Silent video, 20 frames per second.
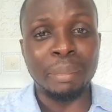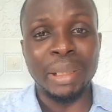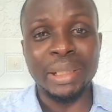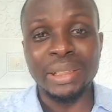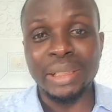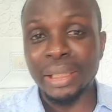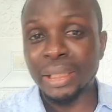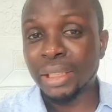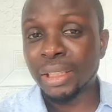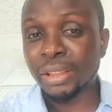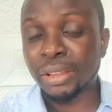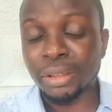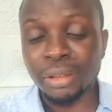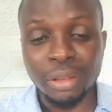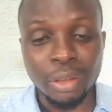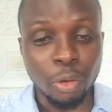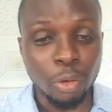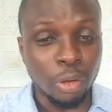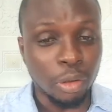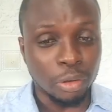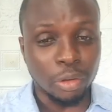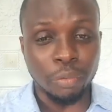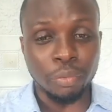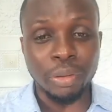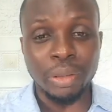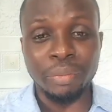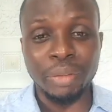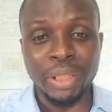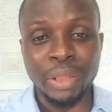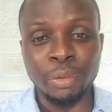and by generating a whole lot
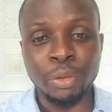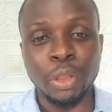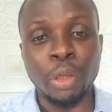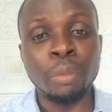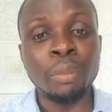of revenue.